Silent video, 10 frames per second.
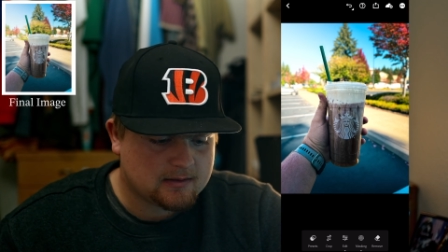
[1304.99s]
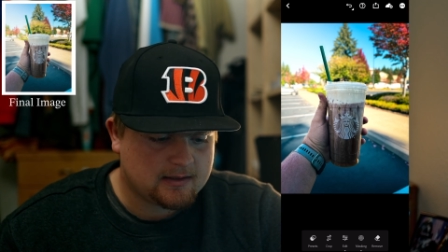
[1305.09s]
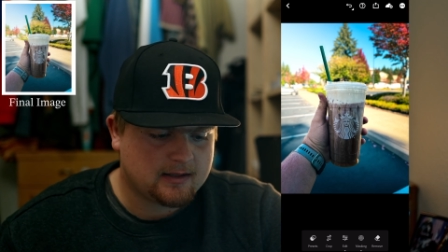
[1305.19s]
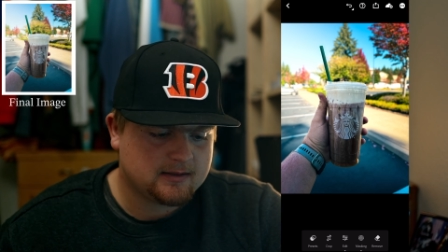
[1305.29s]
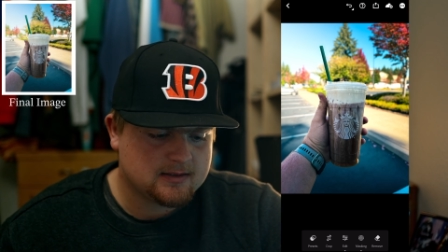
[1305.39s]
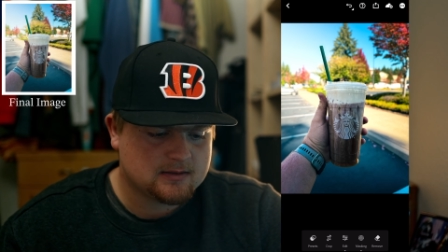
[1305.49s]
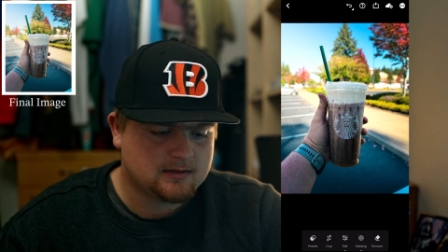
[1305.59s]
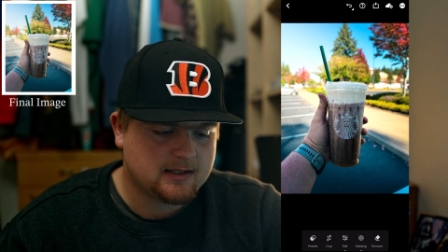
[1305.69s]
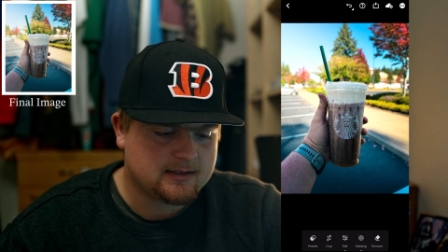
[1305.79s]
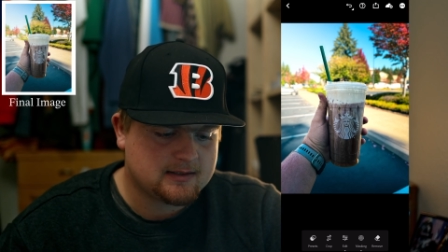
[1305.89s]
now let's
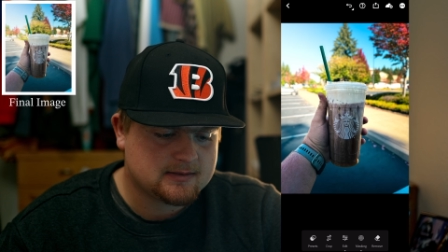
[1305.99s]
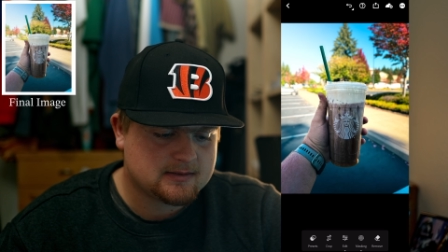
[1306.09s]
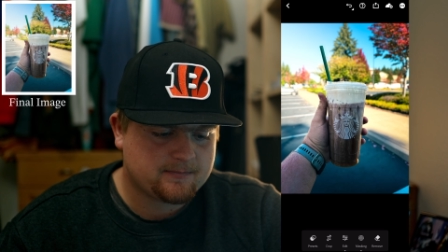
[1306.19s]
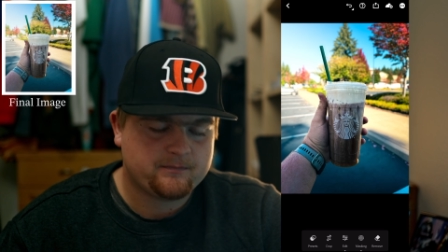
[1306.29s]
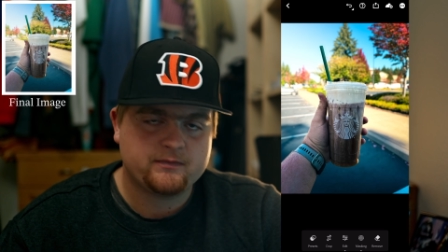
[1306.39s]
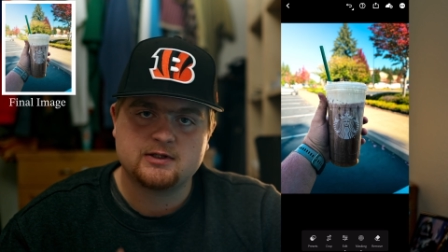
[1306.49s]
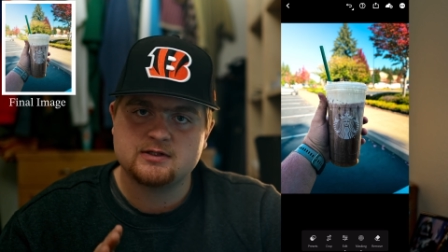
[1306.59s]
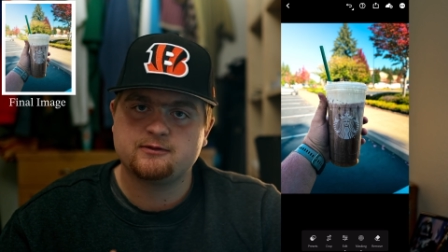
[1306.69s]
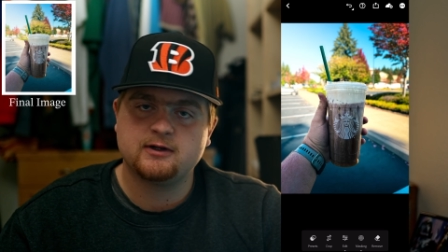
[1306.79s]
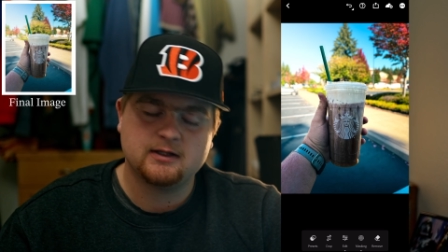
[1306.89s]
look at this
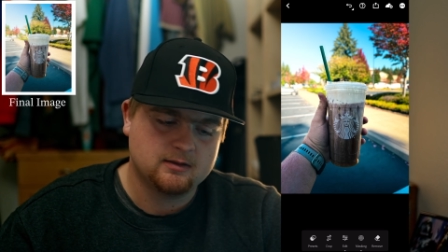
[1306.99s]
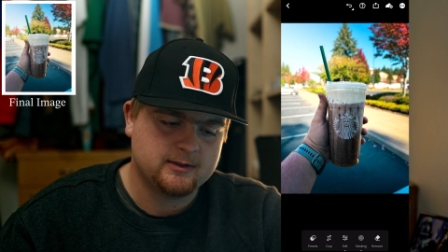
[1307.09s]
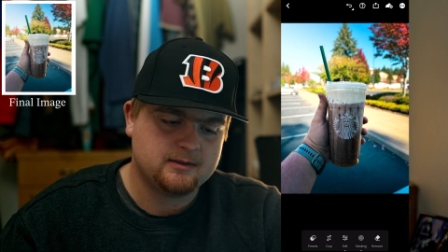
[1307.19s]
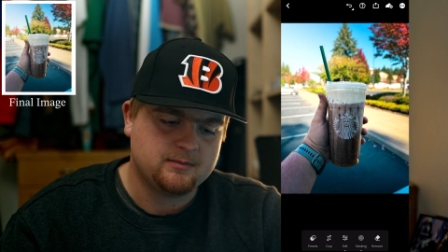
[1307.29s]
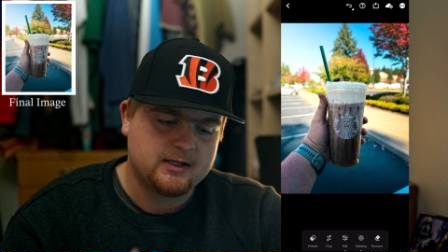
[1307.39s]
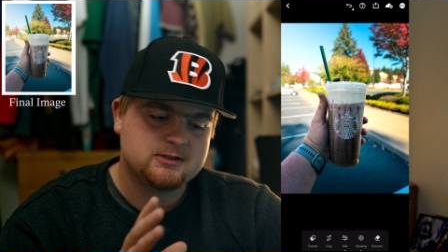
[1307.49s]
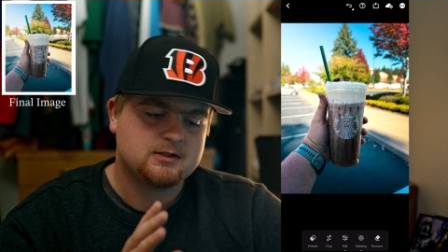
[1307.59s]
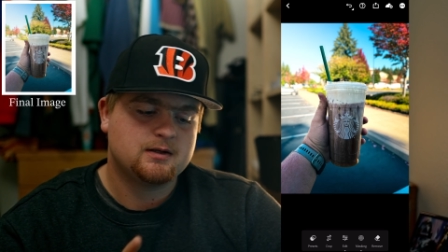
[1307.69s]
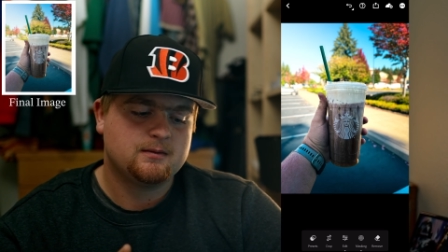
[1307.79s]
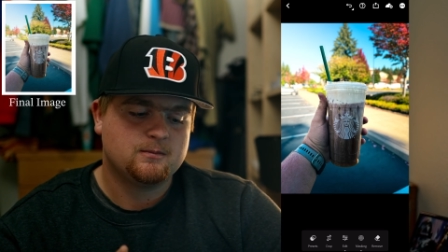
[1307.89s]
just for a little bit make
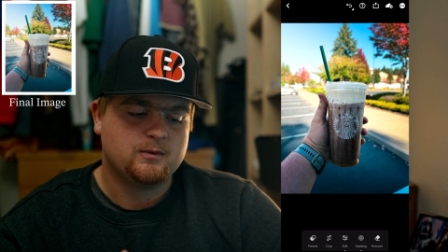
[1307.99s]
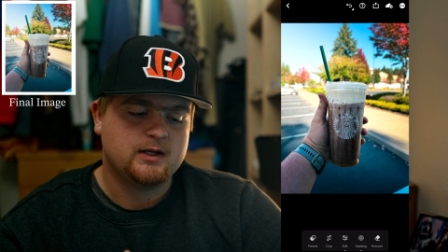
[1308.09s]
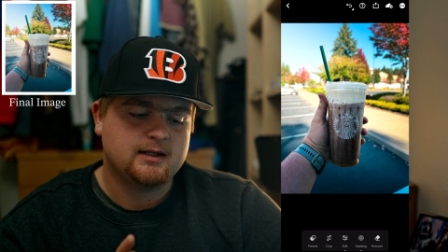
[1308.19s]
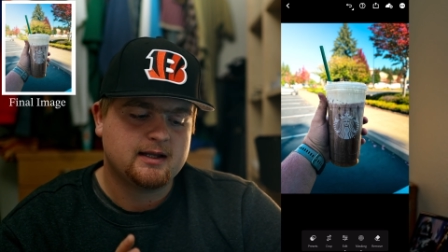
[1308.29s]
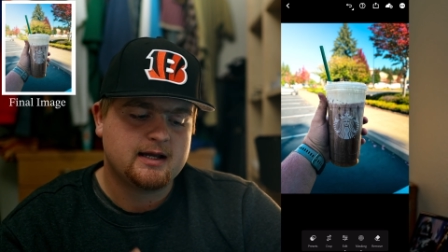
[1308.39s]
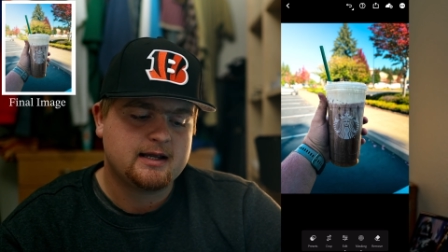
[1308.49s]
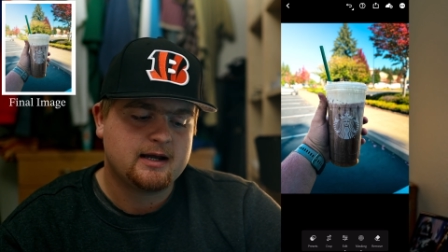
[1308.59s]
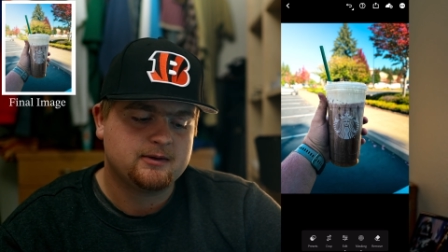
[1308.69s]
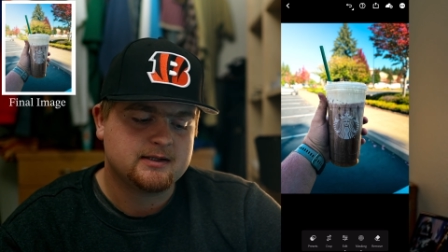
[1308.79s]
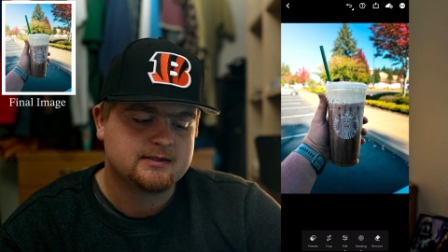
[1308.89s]
sure we like
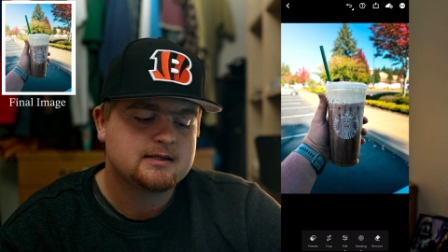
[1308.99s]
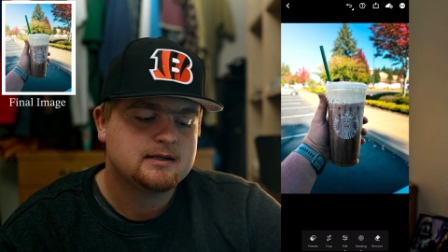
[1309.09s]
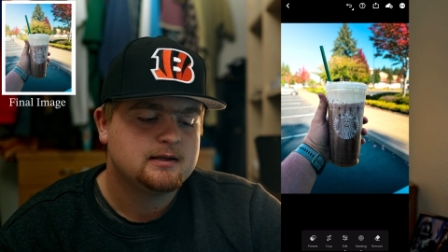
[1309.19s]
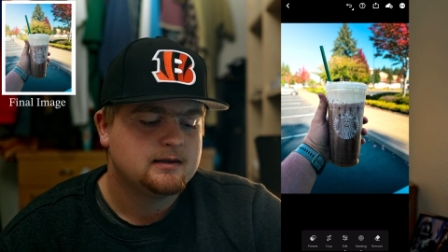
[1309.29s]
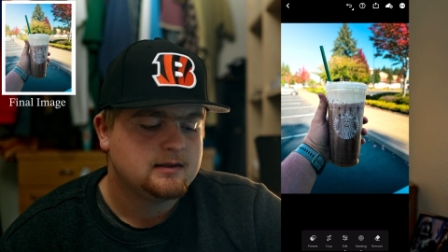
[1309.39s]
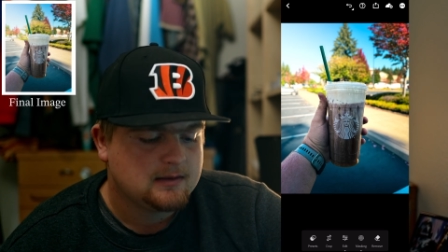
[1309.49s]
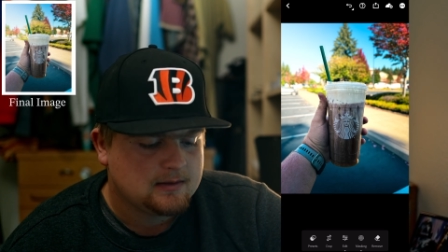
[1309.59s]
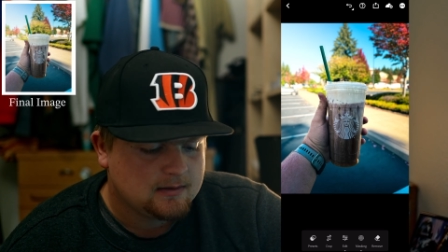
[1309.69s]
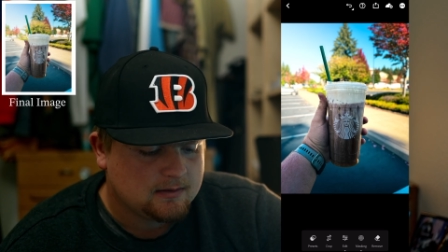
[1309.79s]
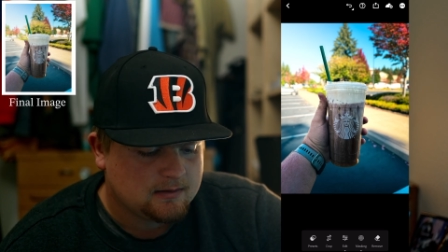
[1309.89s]
how it is
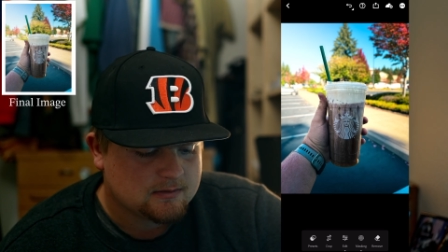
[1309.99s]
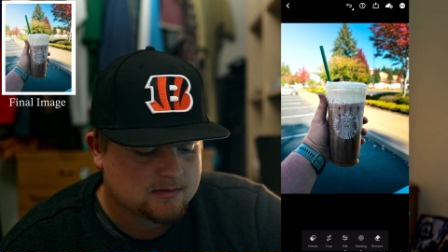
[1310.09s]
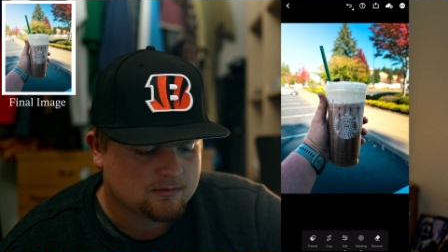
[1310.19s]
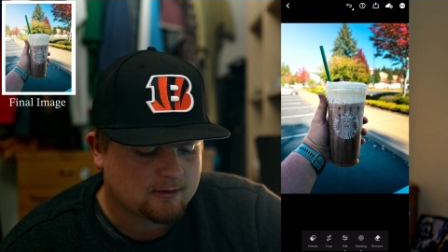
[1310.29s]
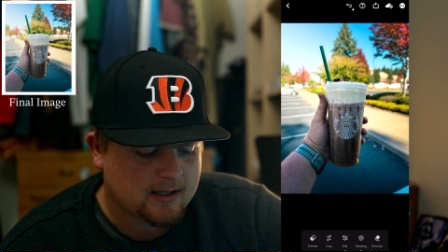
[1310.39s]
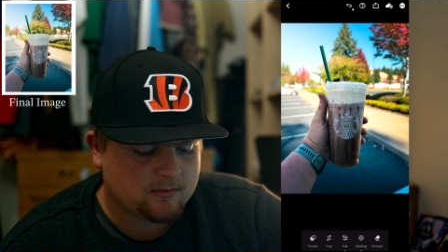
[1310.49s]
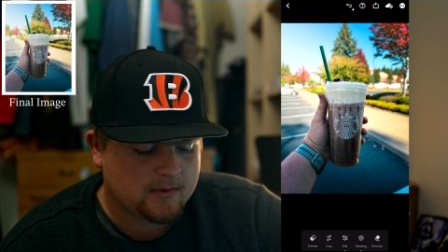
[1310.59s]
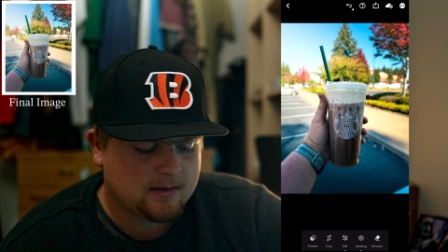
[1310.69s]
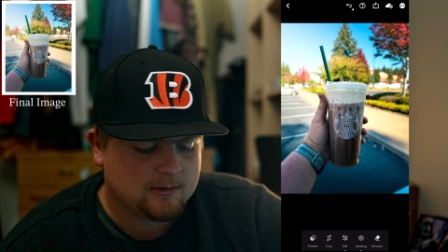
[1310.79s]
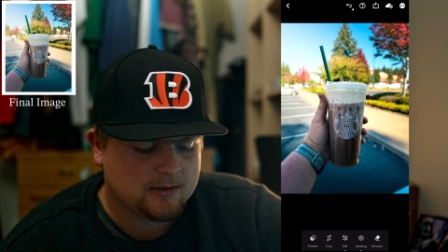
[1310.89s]
so right
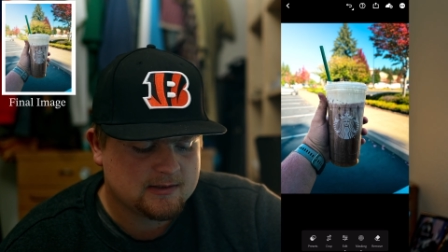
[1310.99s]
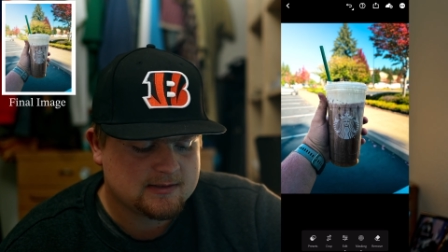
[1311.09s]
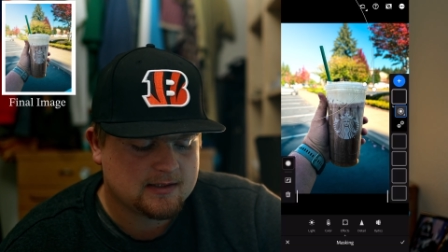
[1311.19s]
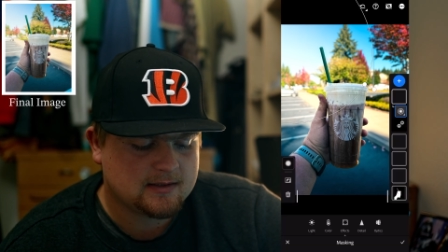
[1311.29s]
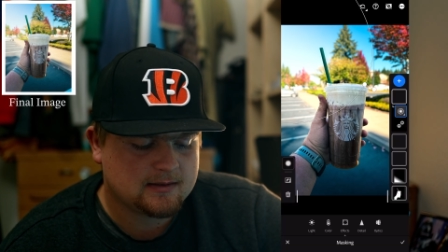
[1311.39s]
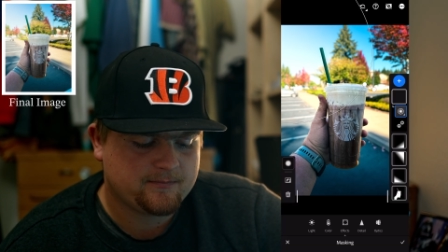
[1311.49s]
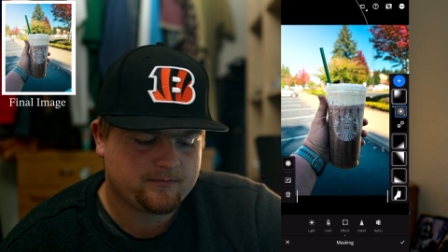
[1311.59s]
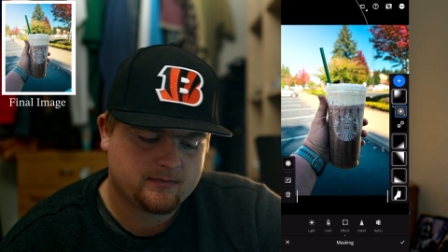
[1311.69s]
away I'm noticing